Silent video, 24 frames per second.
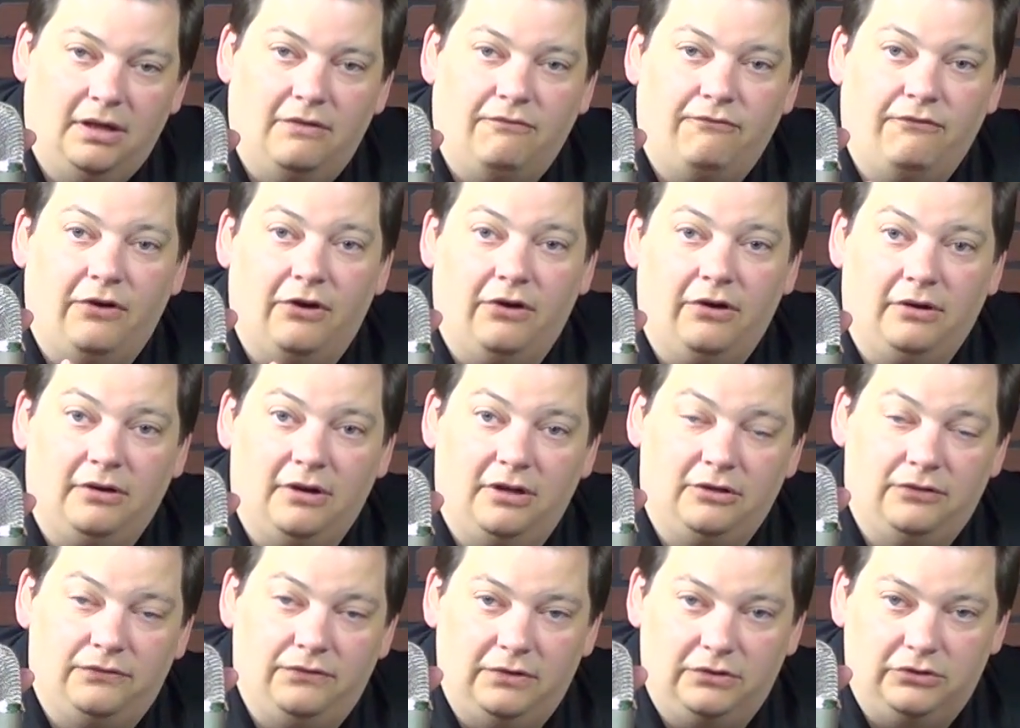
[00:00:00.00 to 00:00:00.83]
Very
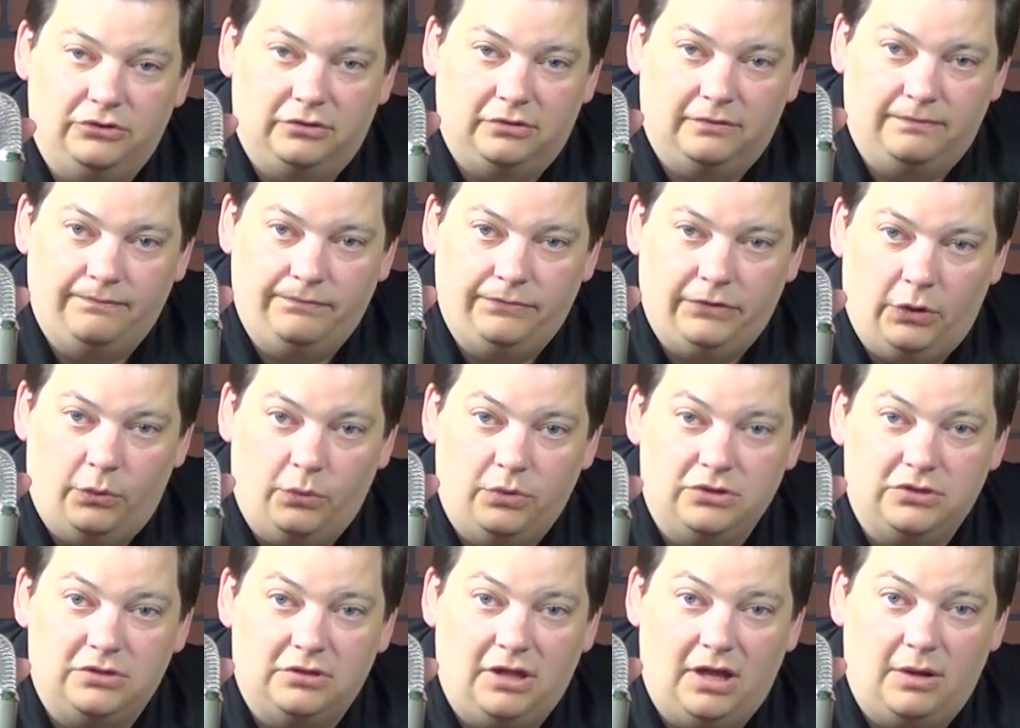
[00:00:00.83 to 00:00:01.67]
nice feature. I
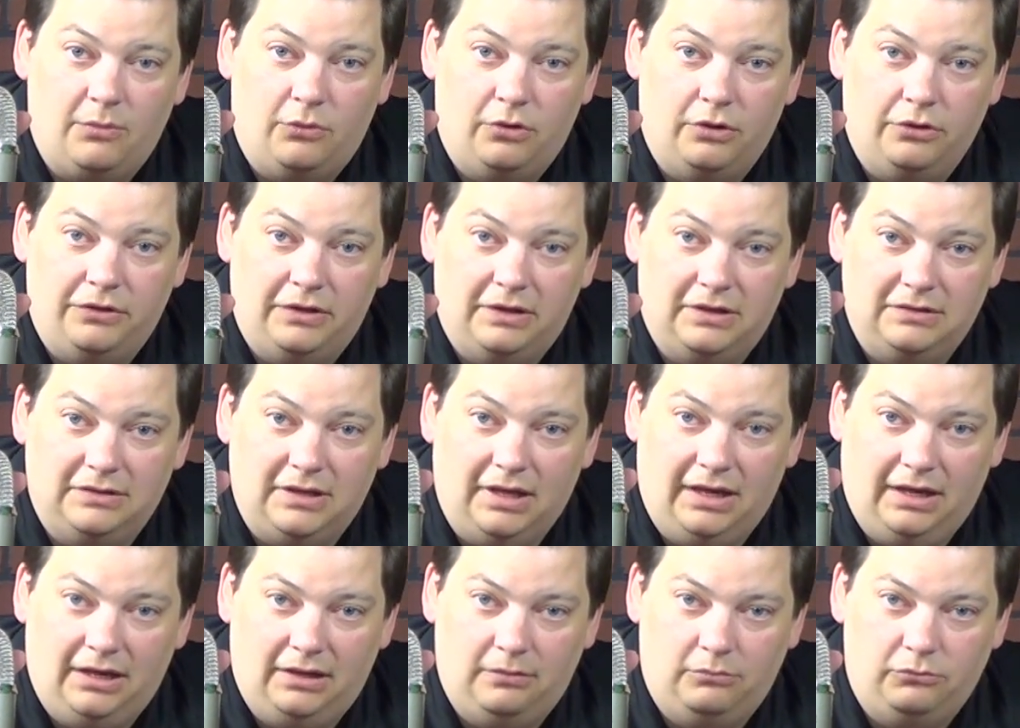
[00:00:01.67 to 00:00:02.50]
wish a lot more things
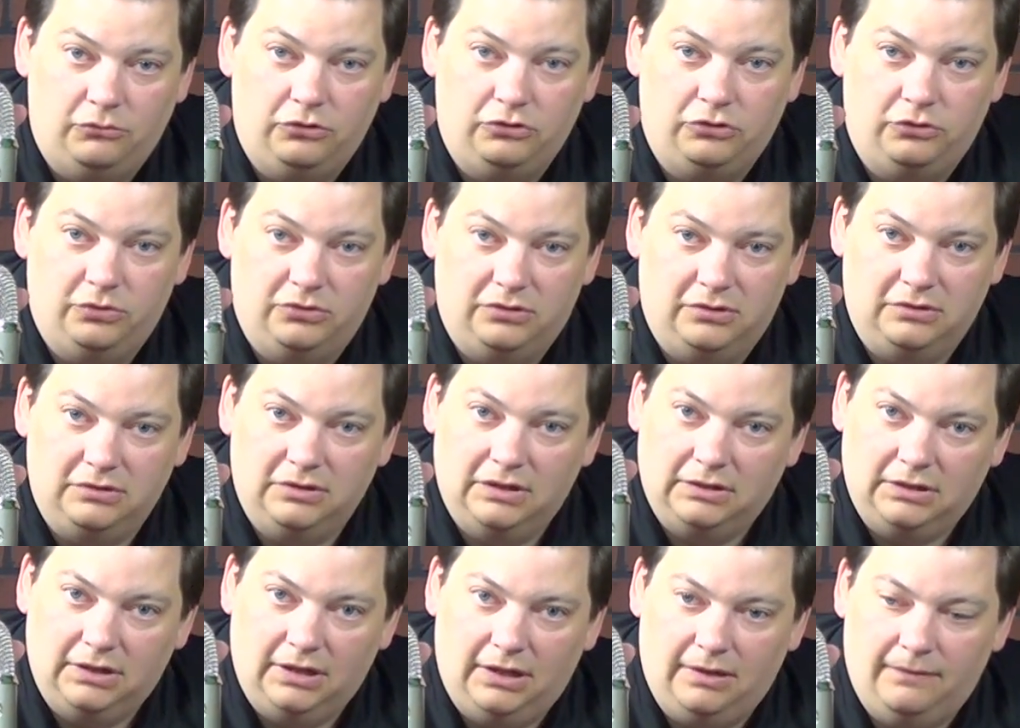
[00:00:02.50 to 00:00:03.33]
had mute switches
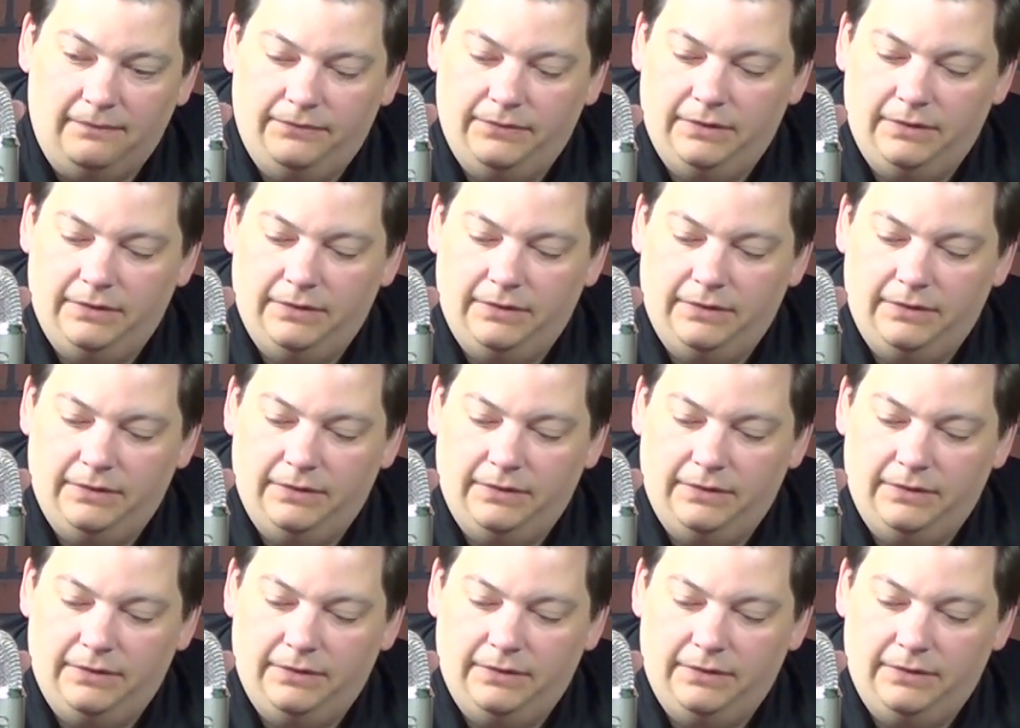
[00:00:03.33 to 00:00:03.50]
like that.